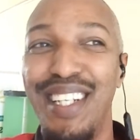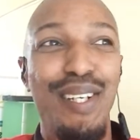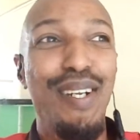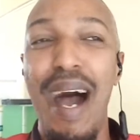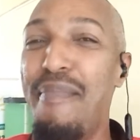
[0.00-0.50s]

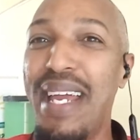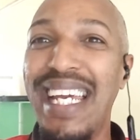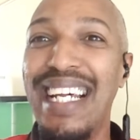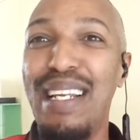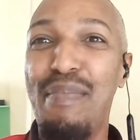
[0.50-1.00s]
You're not
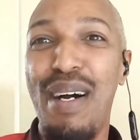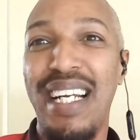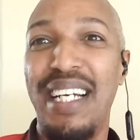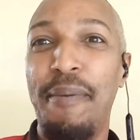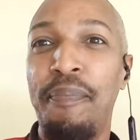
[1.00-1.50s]
making any
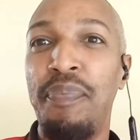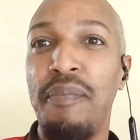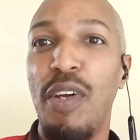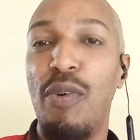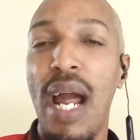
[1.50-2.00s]
money,
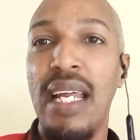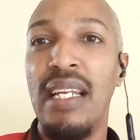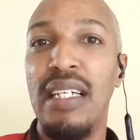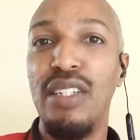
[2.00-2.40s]
right?